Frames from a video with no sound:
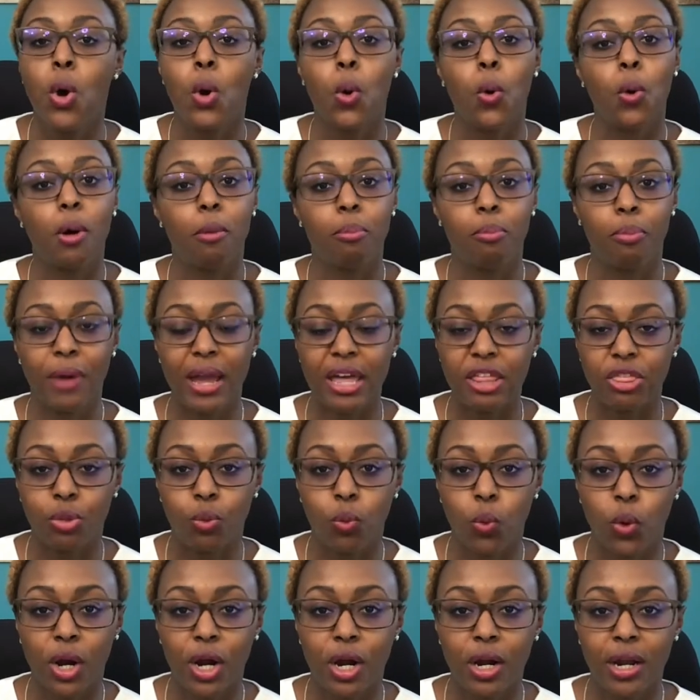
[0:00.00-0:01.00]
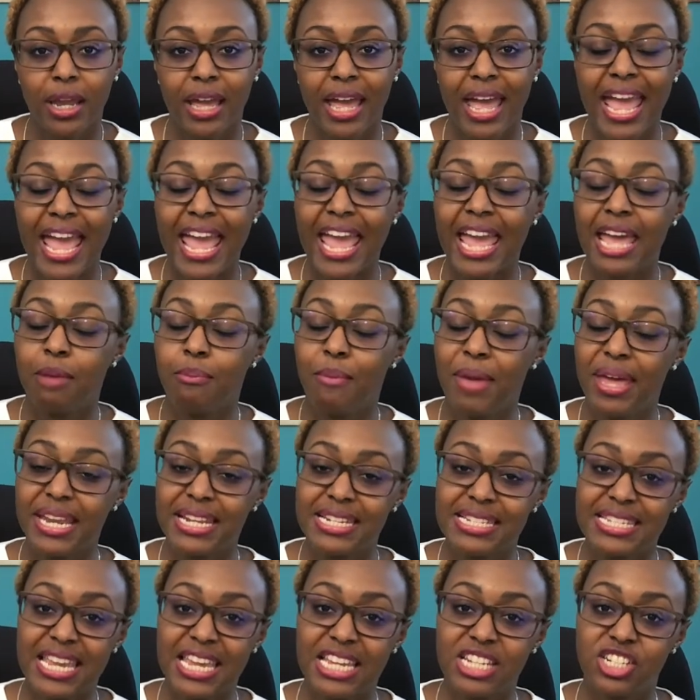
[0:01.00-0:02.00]
or breath work and
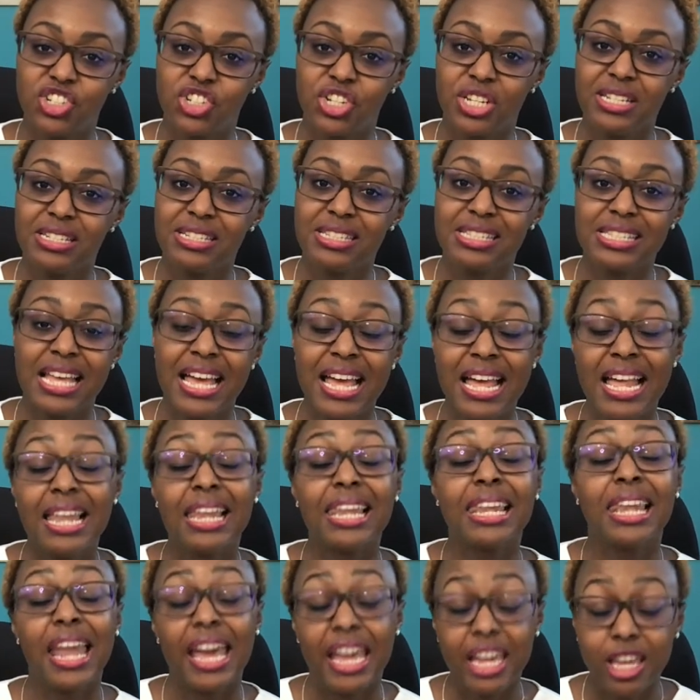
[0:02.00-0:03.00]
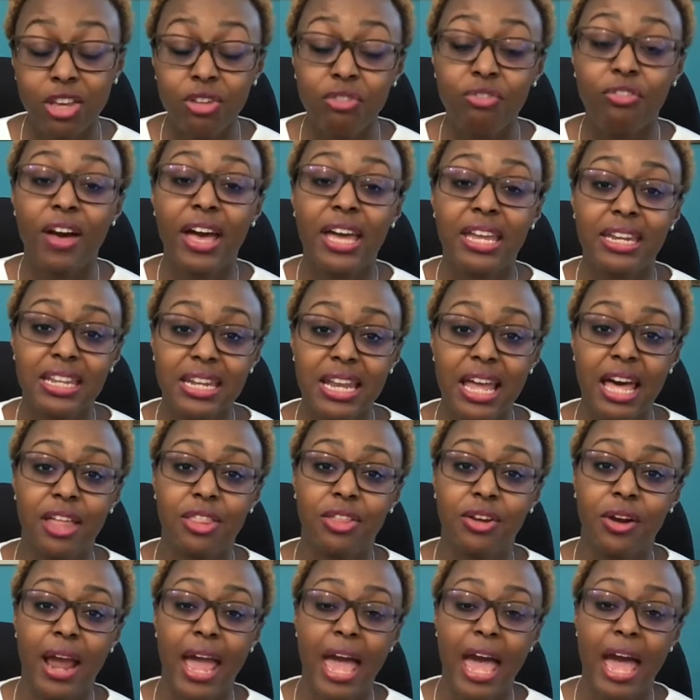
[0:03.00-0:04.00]
meditations like you find in
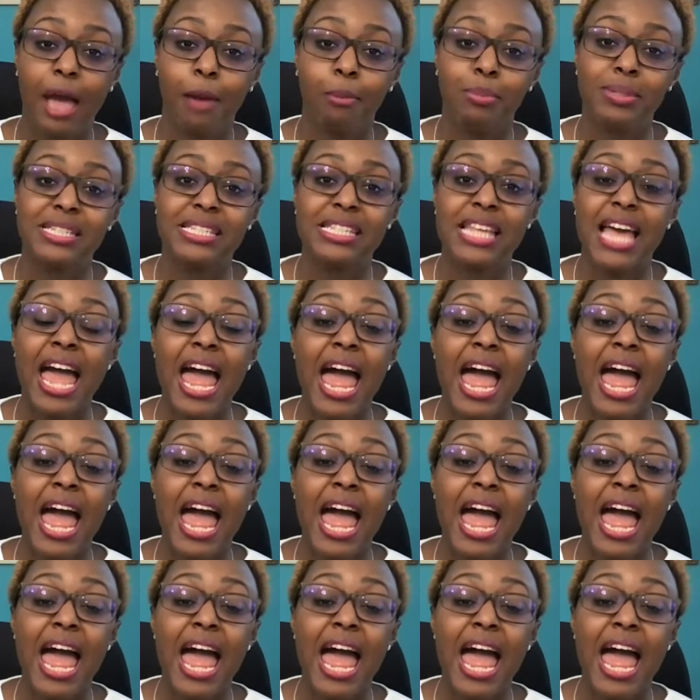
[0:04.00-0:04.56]
other apps.